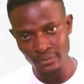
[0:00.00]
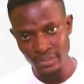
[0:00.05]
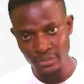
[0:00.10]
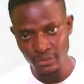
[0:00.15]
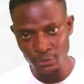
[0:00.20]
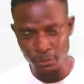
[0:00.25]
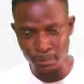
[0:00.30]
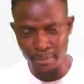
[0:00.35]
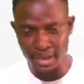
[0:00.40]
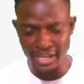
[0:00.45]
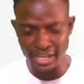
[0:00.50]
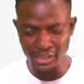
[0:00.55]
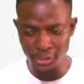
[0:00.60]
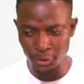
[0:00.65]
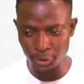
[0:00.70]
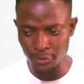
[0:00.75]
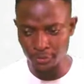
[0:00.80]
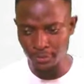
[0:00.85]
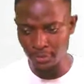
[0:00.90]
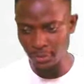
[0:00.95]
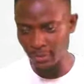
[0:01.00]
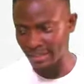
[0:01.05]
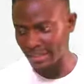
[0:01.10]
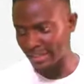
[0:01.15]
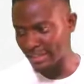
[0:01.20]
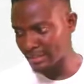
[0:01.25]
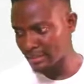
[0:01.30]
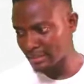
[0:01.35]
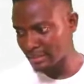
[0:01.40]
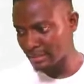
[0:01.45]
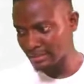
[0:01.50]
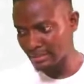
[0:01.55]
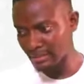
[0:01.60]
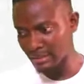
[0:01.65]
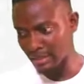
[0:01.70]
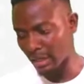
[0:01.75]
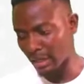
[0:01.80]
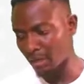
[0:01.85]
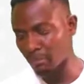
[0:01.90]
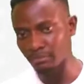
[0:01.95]
to measure. Okay,
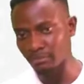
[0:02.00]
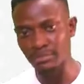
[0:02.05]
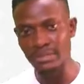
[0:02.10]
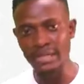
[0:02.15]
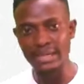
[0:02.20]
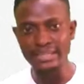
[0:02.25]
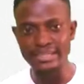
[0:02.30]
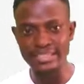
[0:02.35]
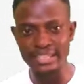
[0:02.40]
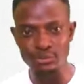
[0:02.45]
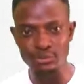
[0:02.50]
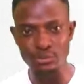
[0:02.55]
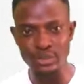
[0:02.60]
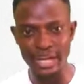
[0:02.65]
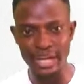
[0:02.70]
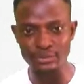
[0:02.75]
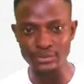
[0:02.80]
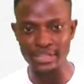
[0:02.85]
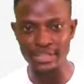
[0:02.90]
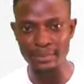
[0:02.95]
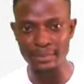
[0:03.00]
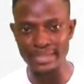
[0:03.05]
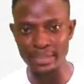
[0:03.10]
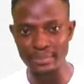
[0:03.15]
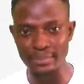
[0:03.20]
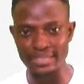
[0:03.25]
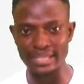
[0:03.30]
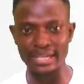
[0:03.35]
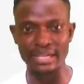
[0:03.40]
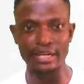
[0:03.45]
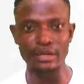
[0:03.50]
this will actually mean that Mr.